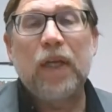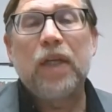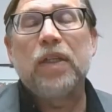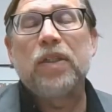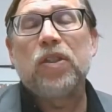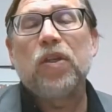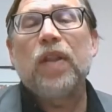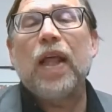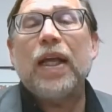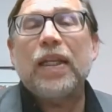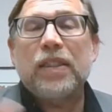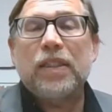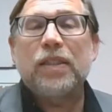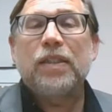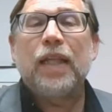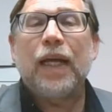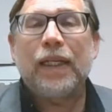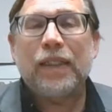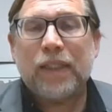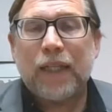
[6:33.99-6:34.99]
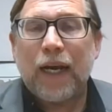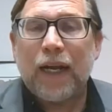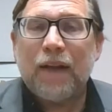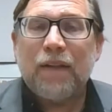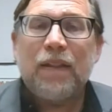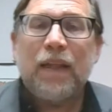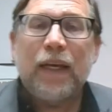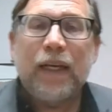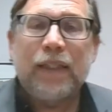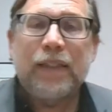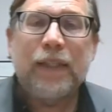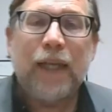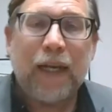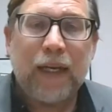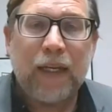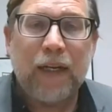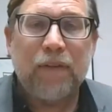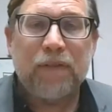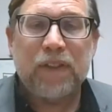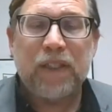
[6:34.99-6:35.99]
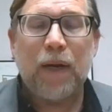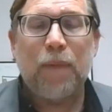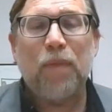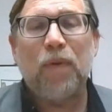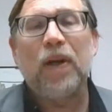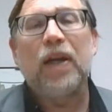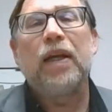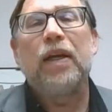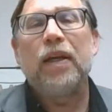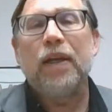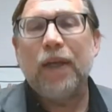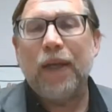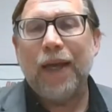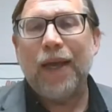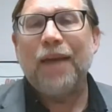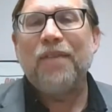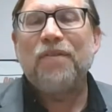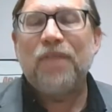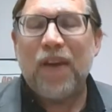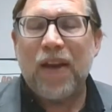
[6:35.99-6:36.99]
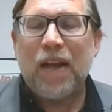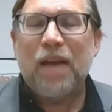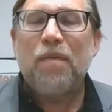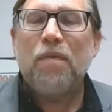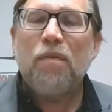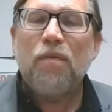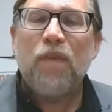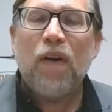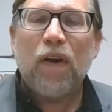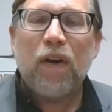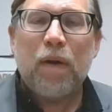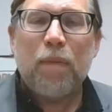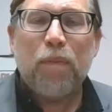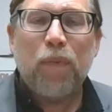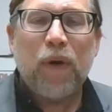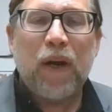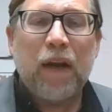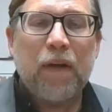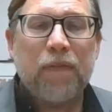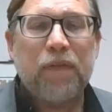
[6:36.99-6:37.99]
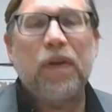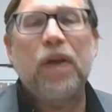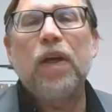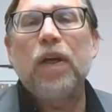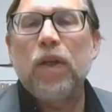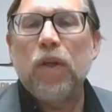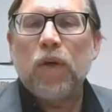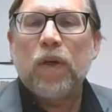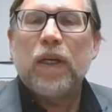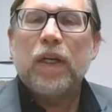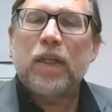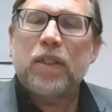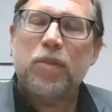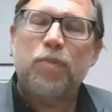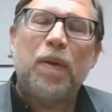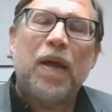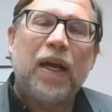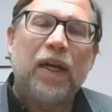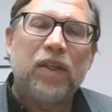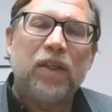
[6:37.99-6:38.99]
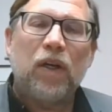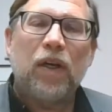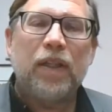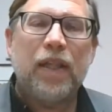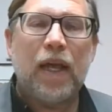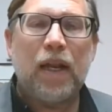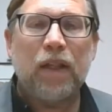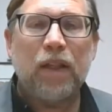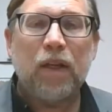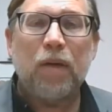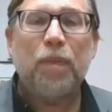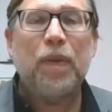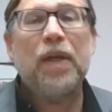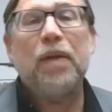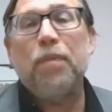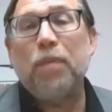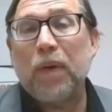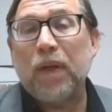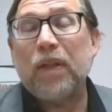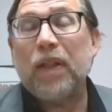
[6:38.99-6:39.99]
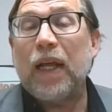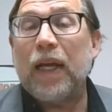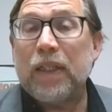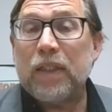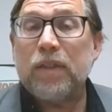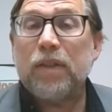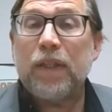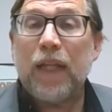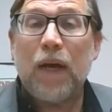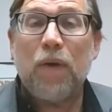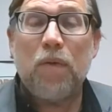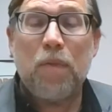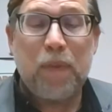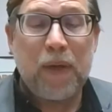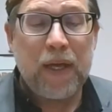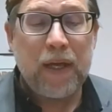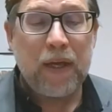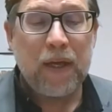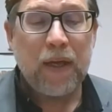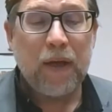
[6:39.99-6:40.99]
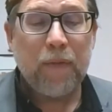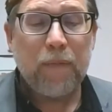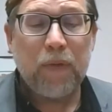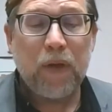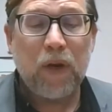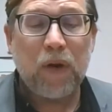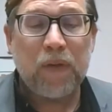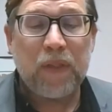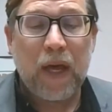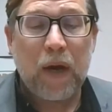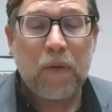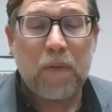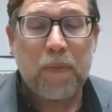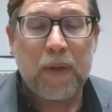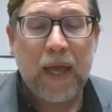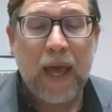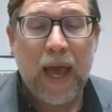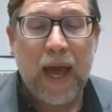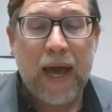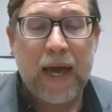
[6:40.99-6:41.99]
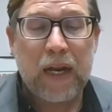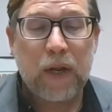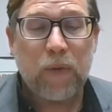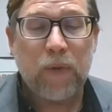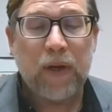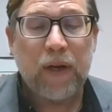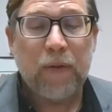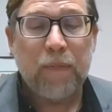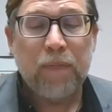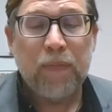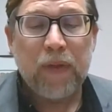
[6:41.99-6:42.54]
So that's kind of the executive summary in very brief. You could expand on that a little bit, but that would be adequate.